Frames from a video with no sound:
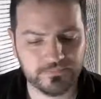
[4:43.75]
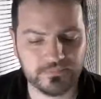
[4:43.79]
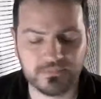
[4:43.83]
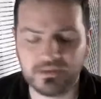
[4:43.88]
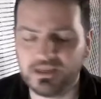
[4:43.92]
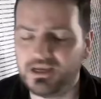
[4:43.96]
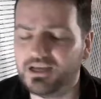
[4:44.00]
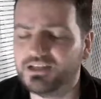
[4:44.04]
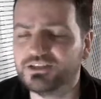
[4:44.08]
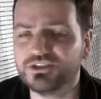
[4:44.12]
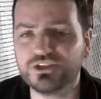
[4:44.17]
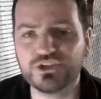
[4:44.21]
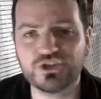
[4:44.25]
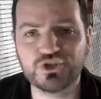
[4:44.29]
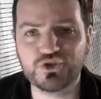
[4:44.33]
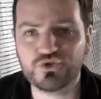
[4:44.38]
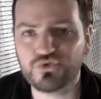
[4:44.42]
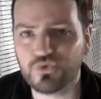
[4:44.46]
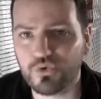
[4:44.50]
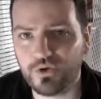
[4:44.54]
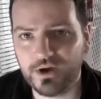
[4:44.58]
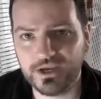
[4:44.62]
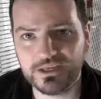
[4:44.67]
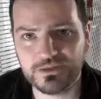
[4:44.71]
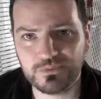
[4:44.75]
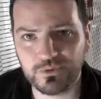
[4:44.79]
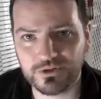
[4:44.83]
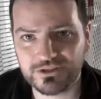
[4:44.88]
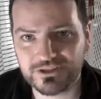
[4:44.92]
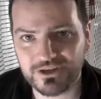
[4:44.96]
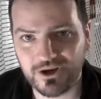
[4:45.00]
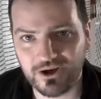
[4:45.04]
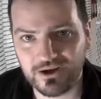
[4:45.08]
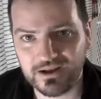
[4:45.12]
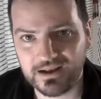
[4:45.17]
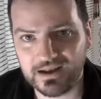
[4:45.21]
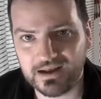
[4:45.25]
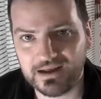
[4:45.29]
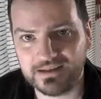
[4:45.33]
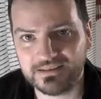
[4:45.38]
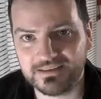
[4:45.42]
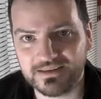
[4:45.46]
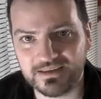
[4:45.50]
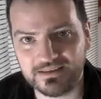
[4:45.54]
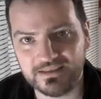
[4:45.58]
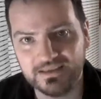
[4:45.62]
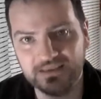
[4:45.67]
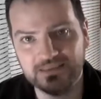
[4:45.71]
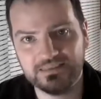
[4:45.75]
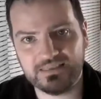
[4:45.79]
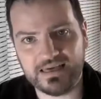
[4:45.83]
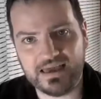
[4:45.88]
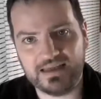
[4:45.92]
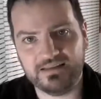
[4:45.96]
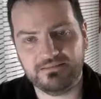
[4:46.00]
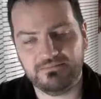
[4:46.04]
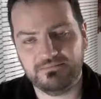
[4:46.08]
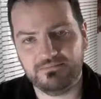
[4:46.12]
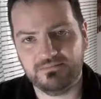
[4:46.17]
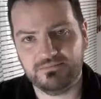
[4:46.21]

It destroys what's underneath that.